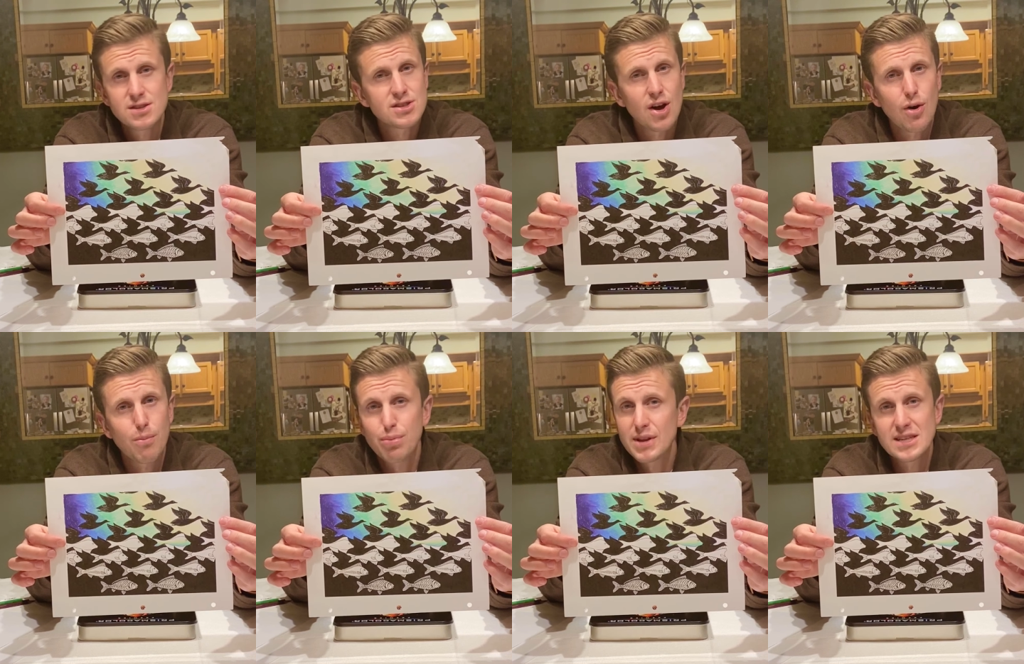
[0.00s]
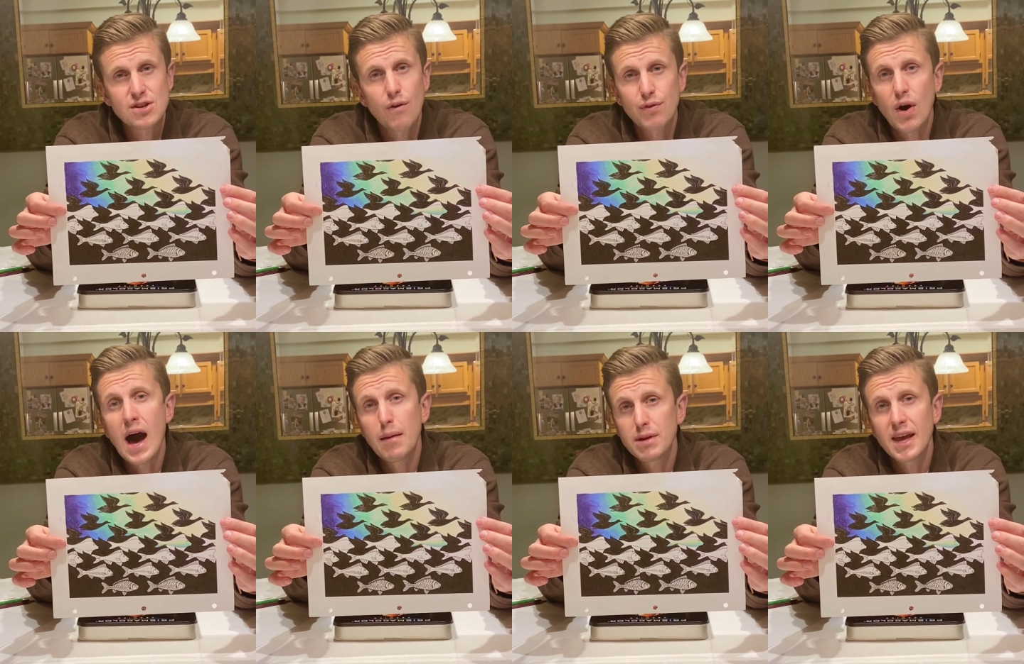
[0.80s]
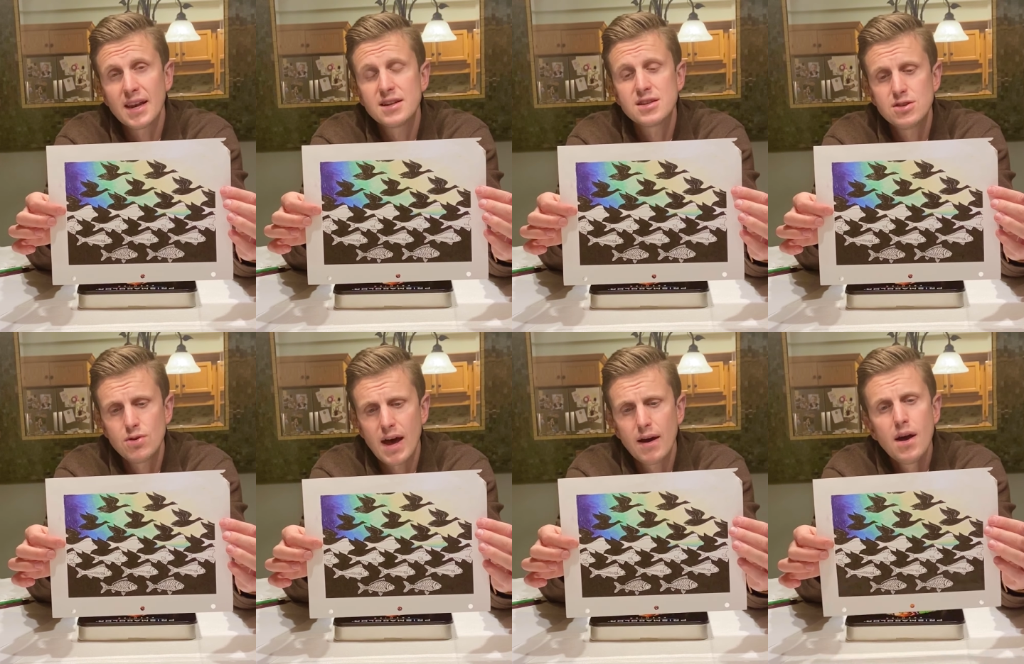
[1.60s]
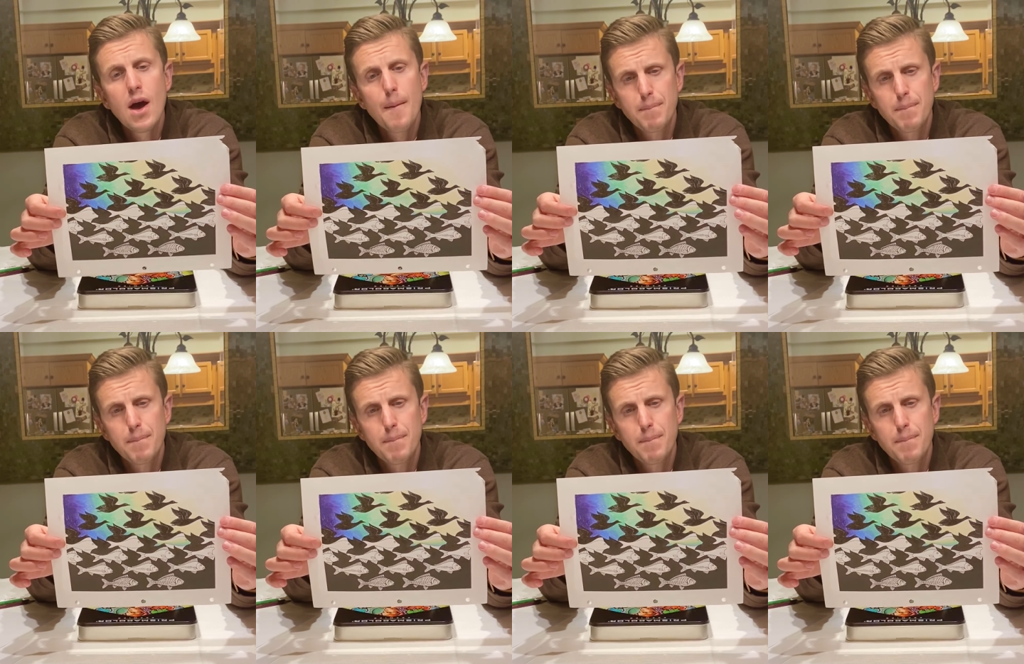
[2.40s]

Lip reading: so please don't feel obligated to do that.